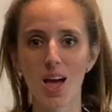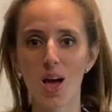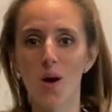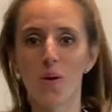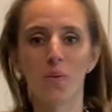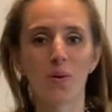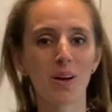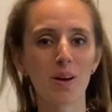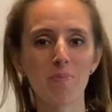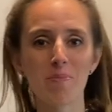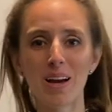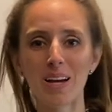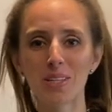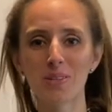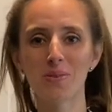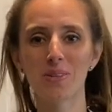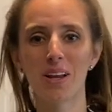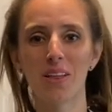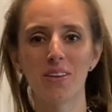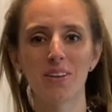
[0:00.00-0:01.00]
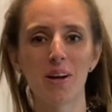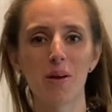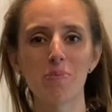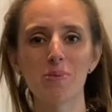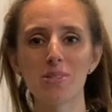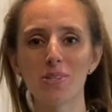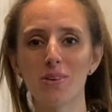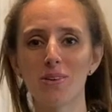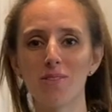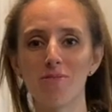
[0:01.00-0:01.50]
Welcome back to another
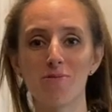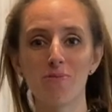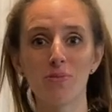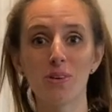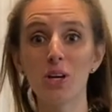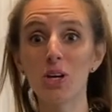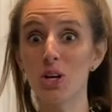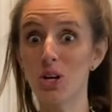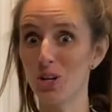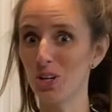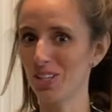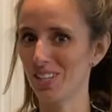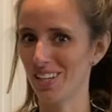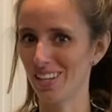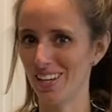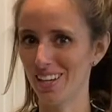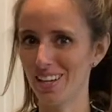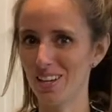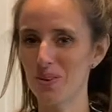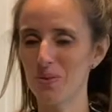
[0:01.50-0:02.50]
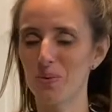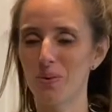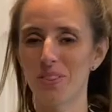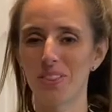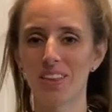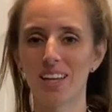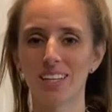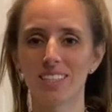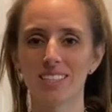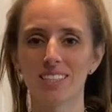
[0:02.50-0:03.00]
episode of Cooking with
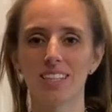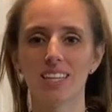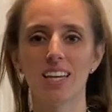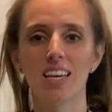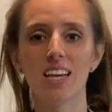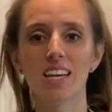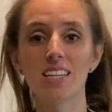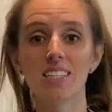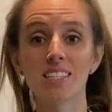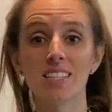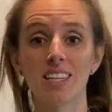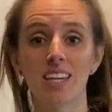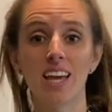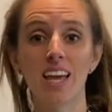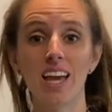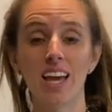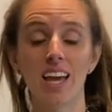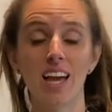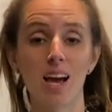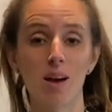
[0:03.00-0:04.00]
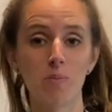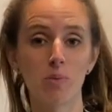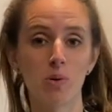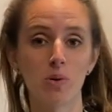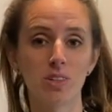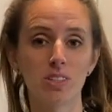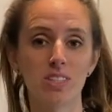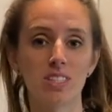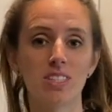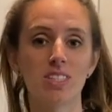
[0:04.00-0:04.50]
Lexi. Today I'm
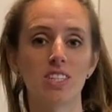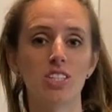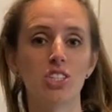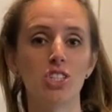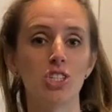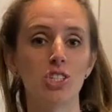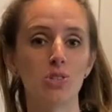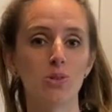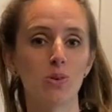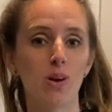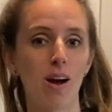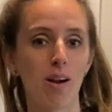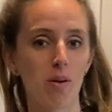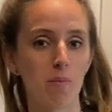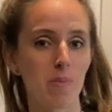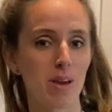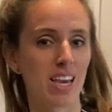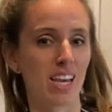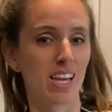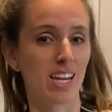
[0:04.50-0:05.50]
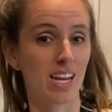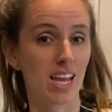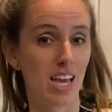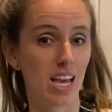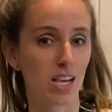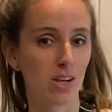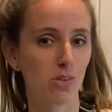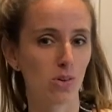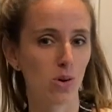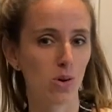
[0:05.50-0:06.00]
going to teach you how to make an
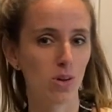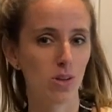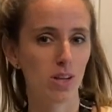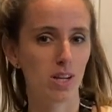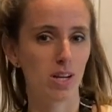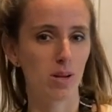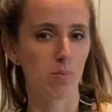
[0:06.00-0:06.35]
egg roll in a